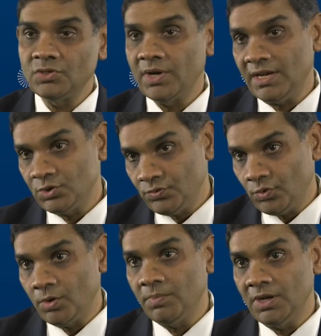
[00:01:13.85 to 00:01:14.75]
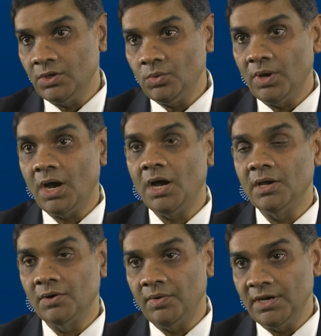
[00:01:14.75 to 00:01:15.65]
transformed into a
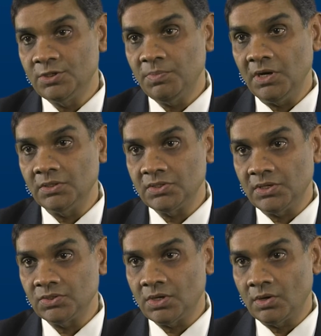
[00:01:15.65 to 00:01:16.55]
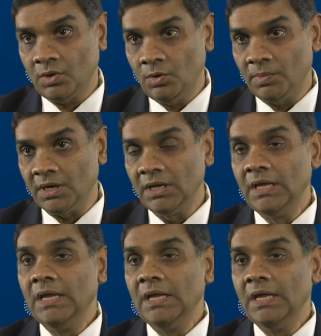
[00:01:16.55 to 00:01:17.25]
higher grade spindle cell sarcoma,